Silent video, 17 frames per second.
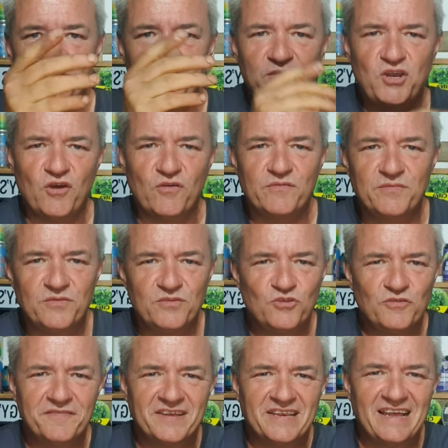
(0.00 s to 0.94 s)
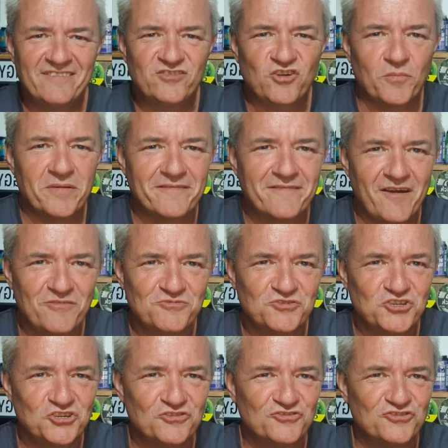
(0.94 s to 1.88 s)
But no, nothing left on my phone
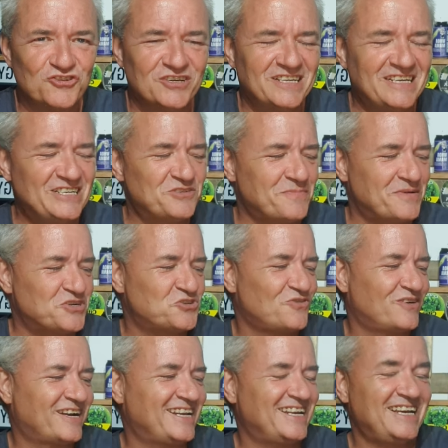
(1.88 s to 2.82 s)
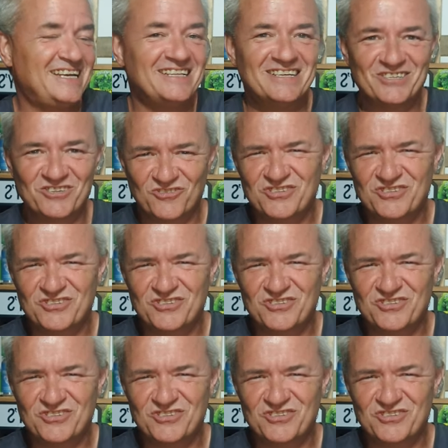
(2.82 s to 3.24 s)
soon, so I need to make sure I get it in.